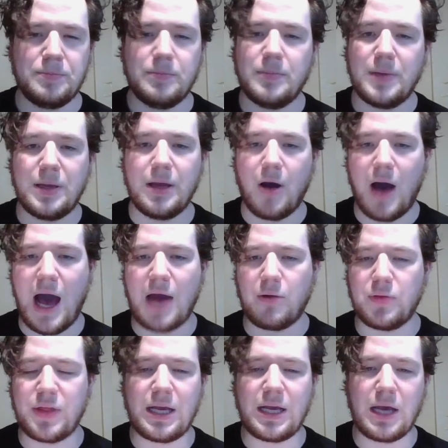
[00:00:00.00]
You know, I don't
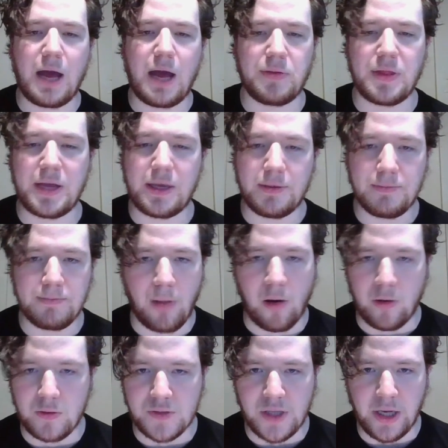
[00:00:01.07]
think
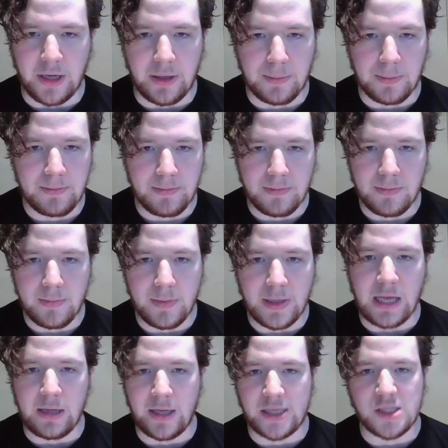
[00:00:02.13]
Marco's going to
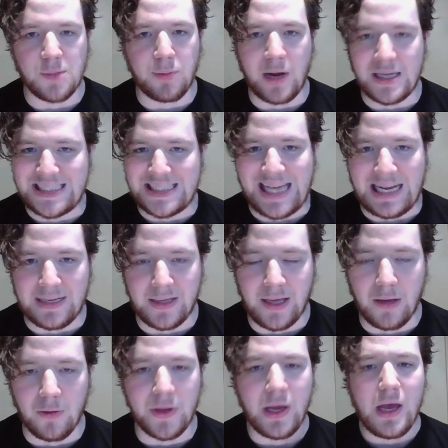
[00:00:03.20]
get like surprise attacked,
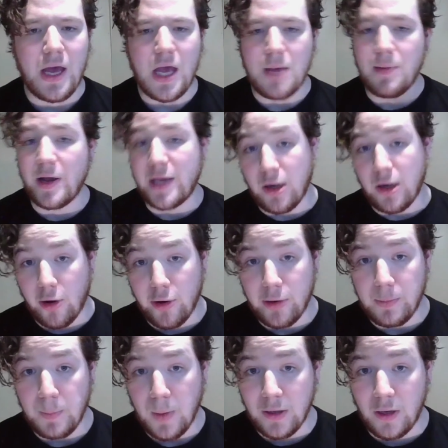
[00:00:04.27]
killed. He might get hurt
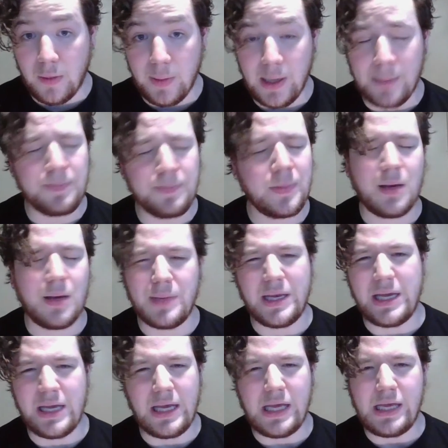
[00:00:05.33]
a little bit, but
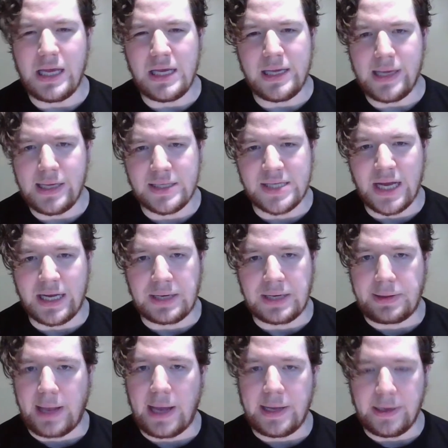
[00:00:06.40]
he's not going to
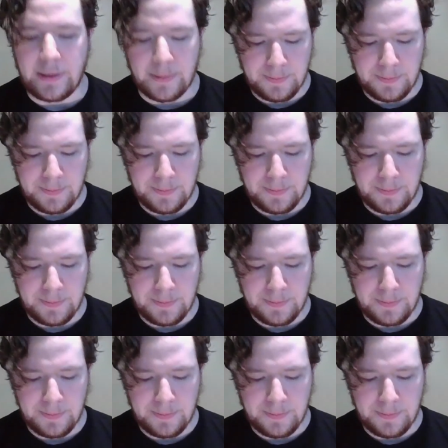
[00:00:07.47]
die here.